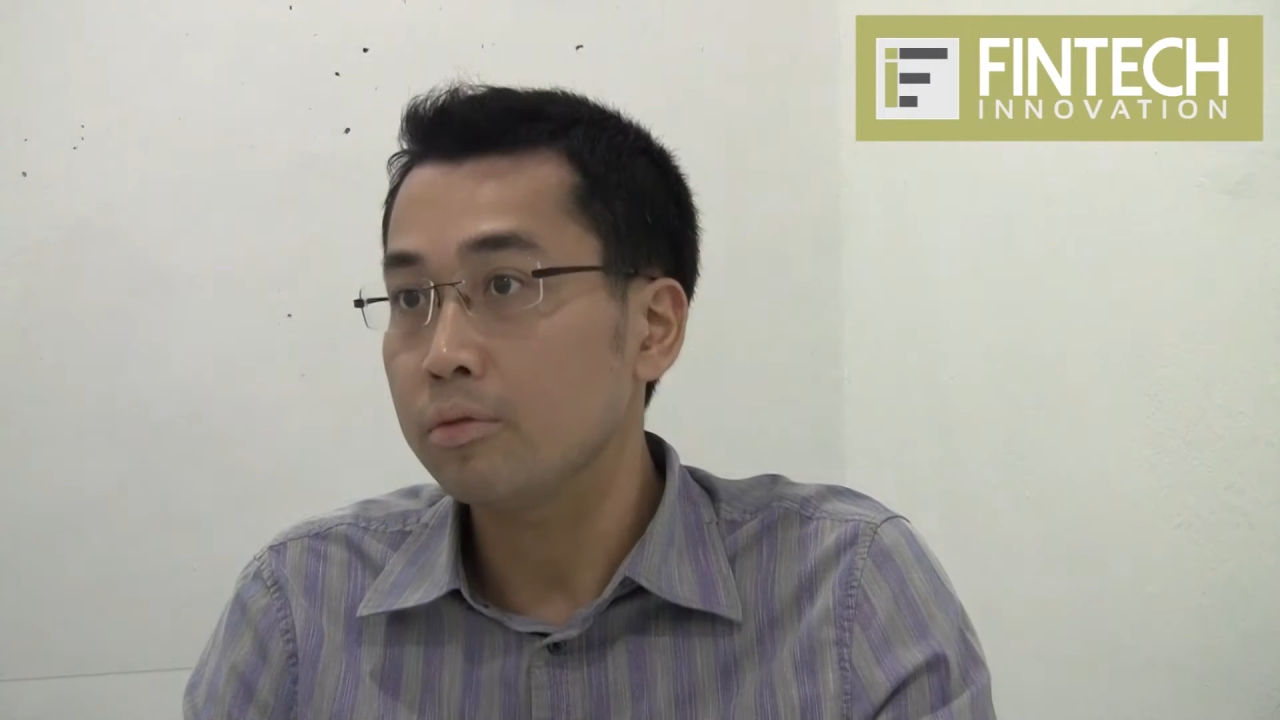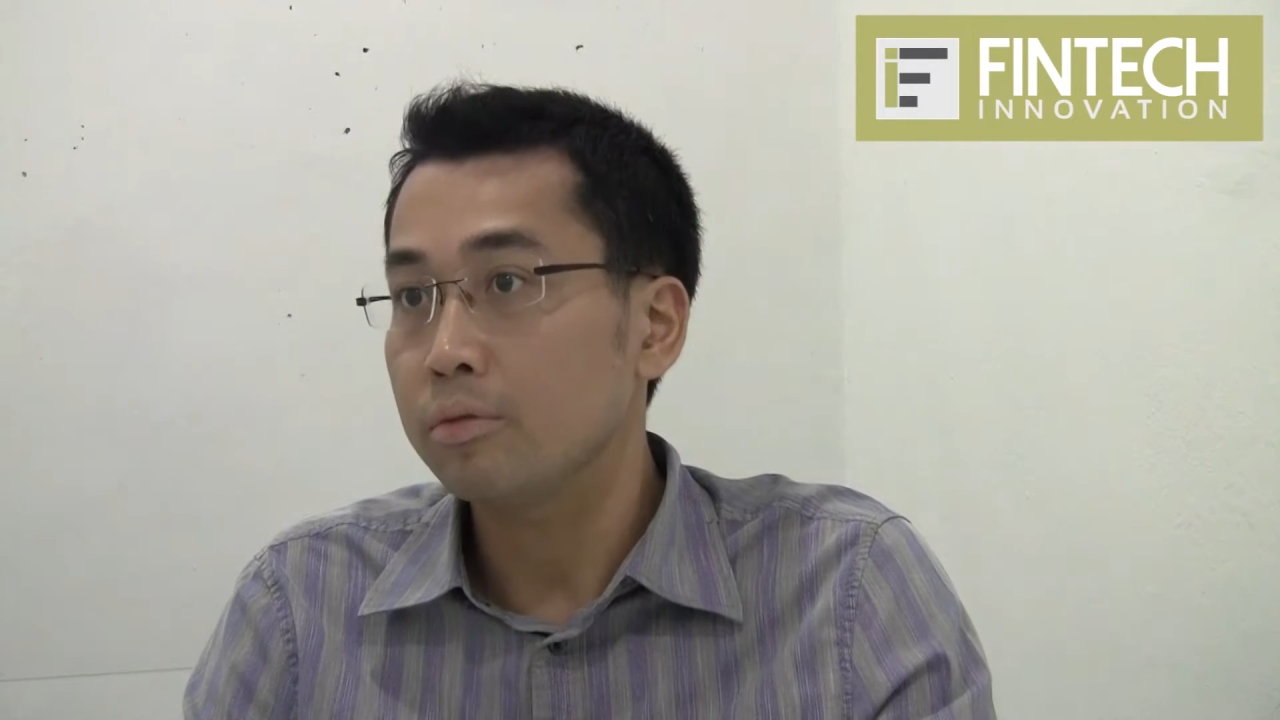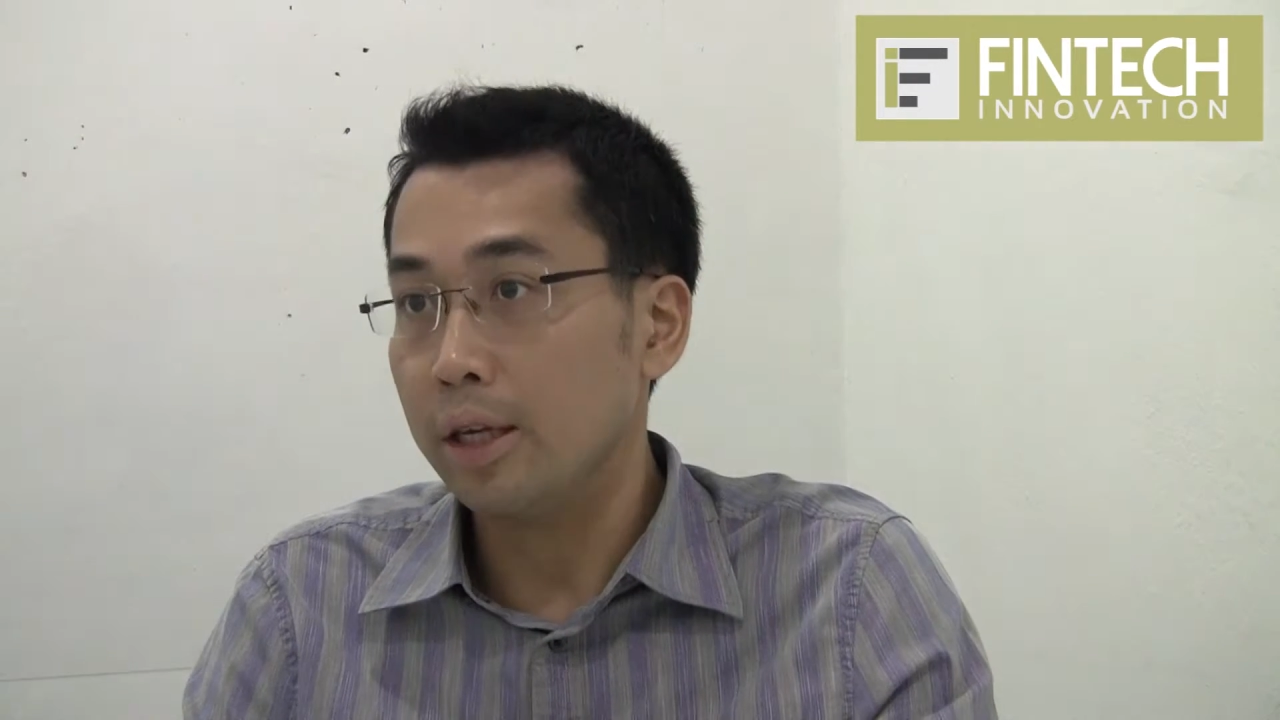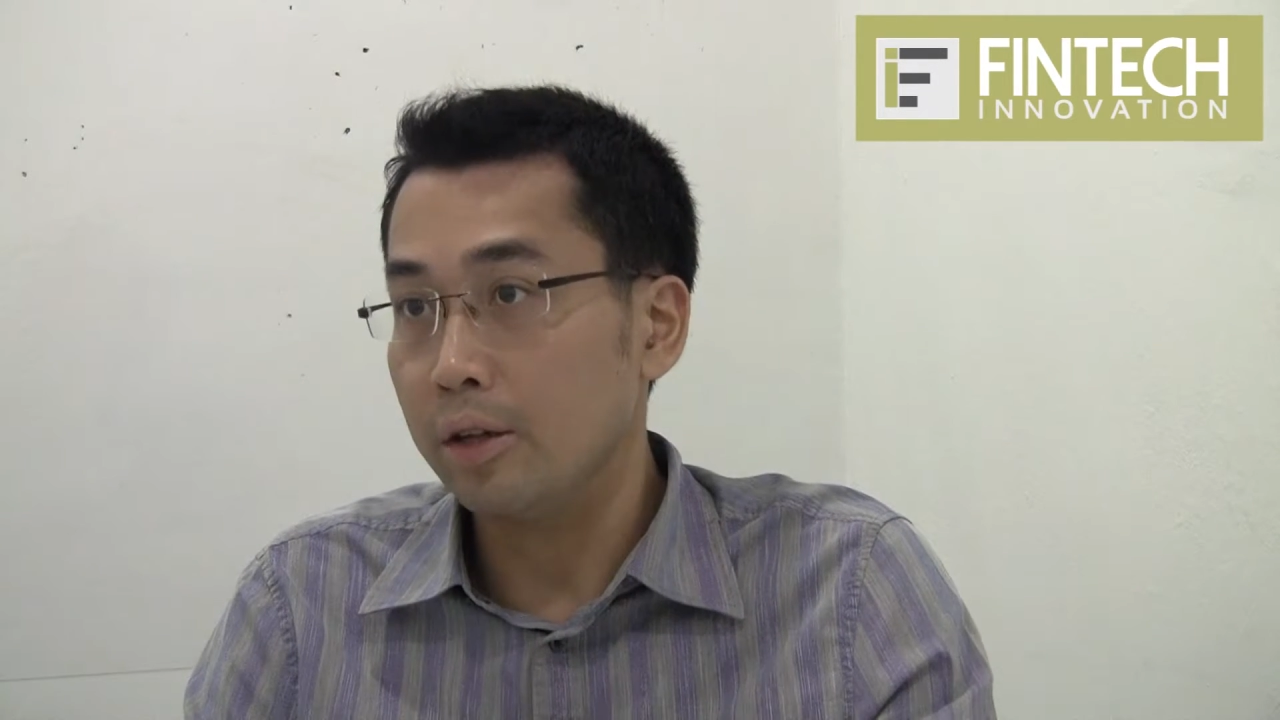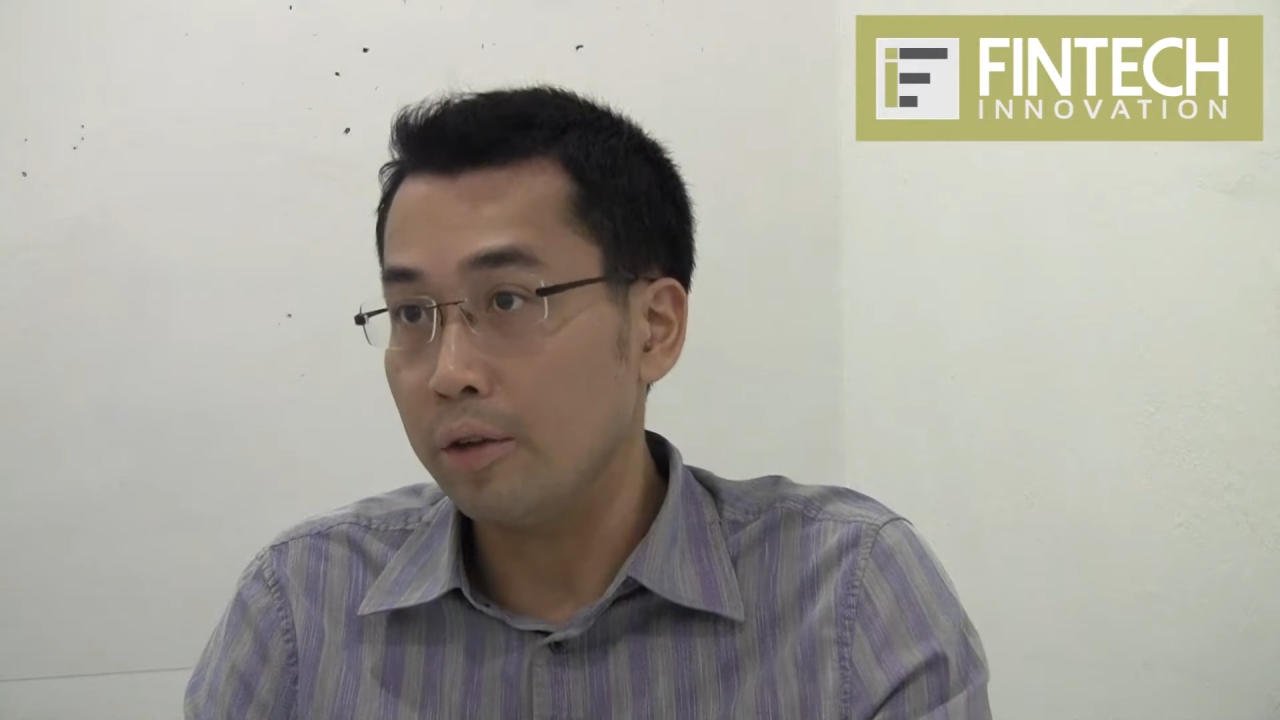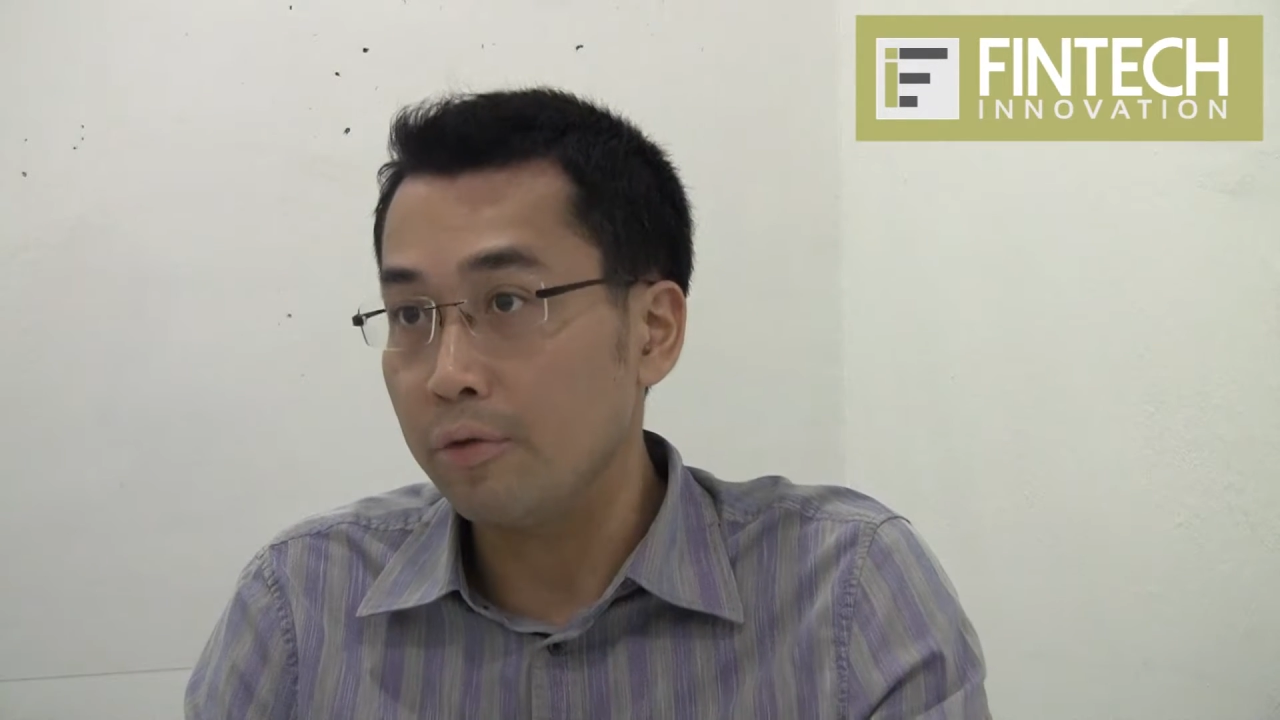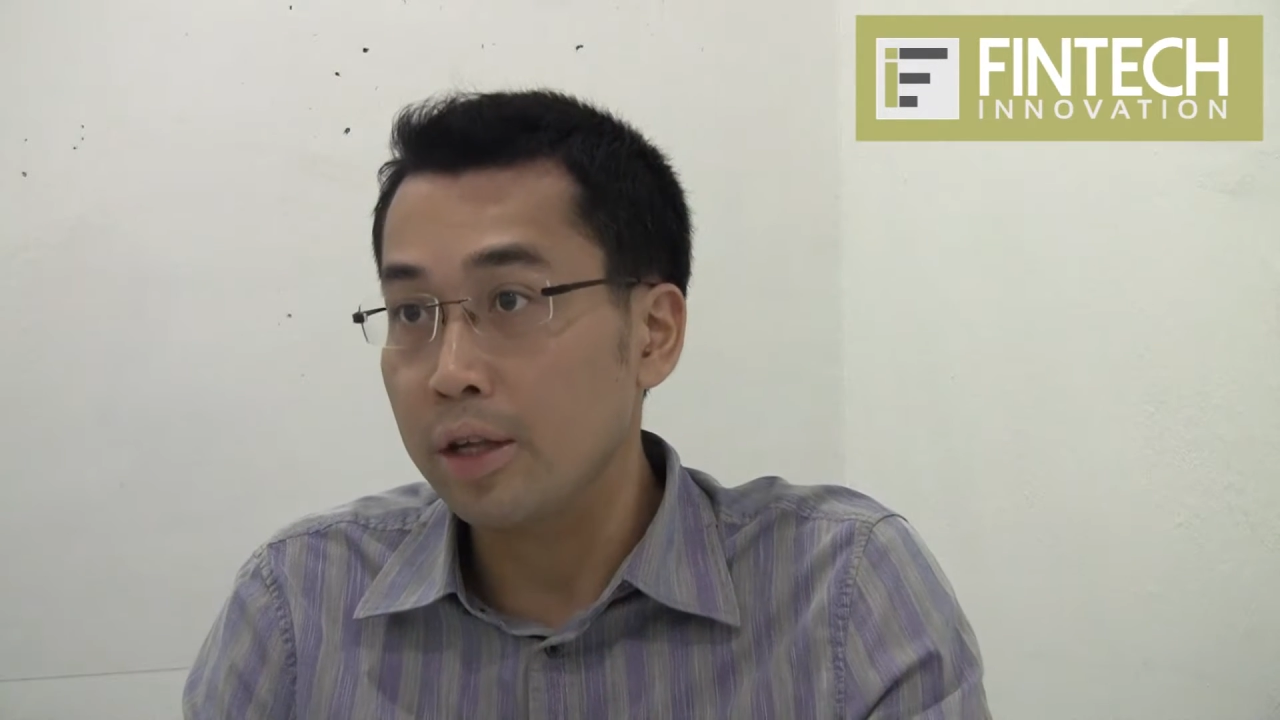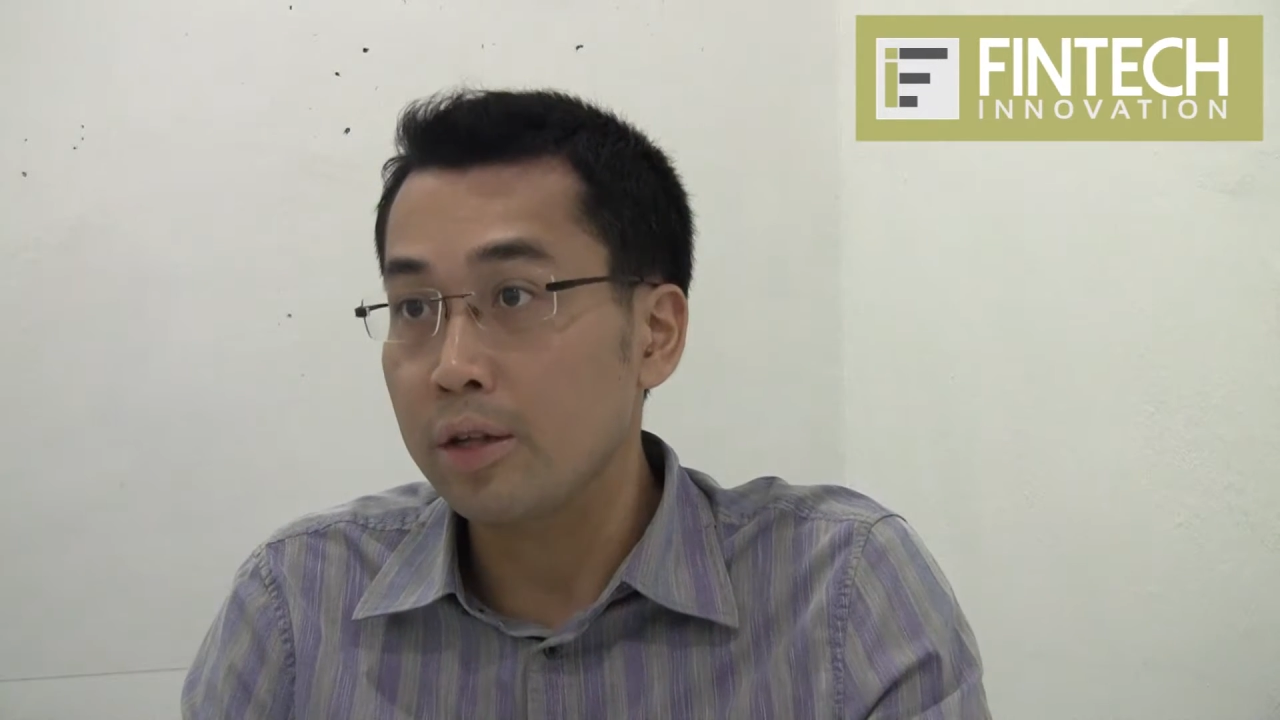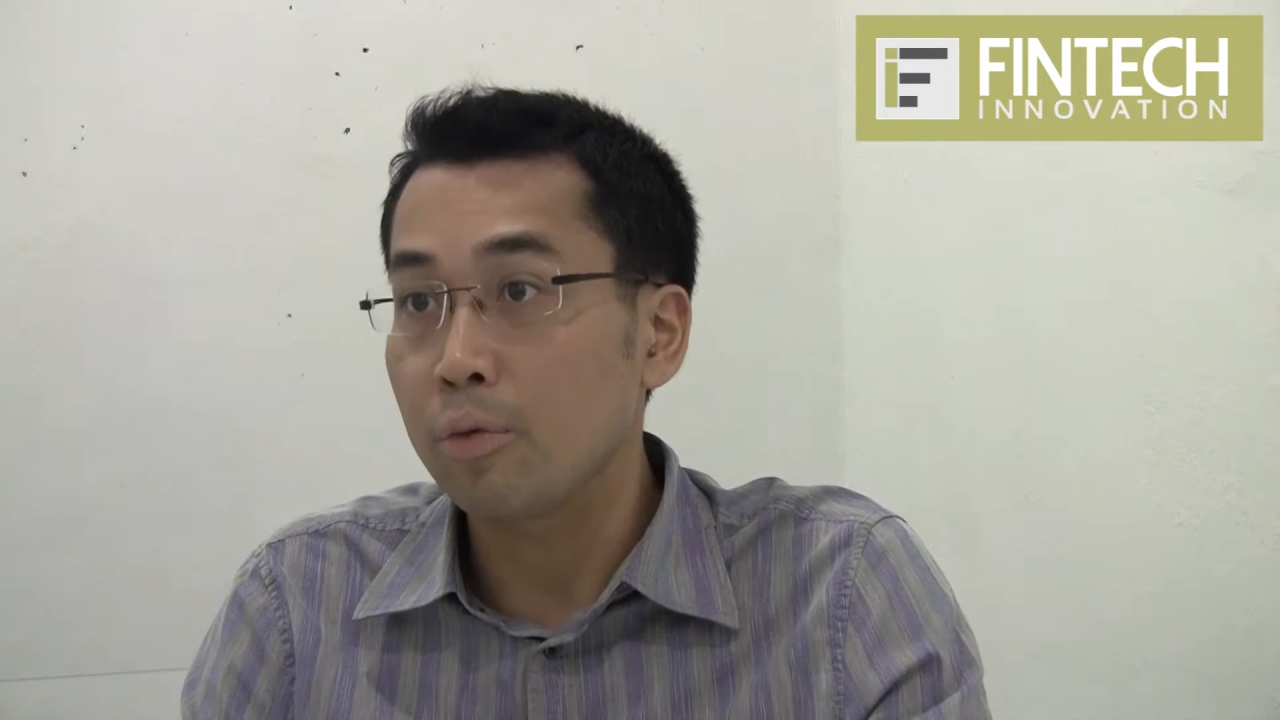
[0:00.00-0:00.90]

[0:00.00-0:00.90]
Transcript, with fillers: that the investor